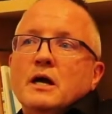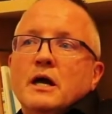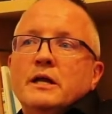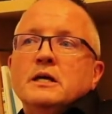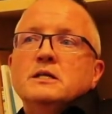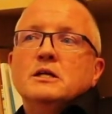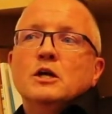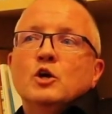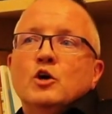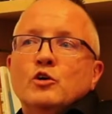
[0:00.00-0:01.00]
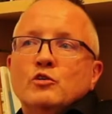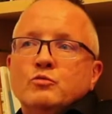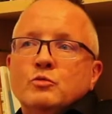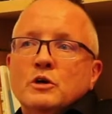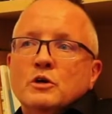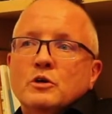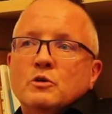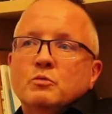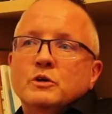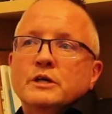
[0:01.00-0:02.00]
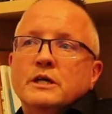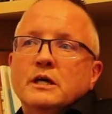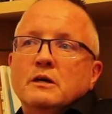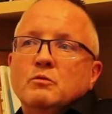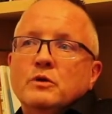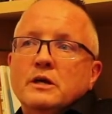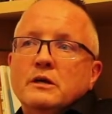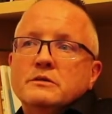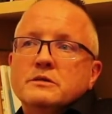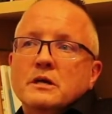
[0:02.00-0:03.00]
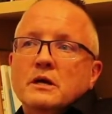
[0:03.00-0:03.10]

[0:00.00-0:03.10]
and they did a lot of work working with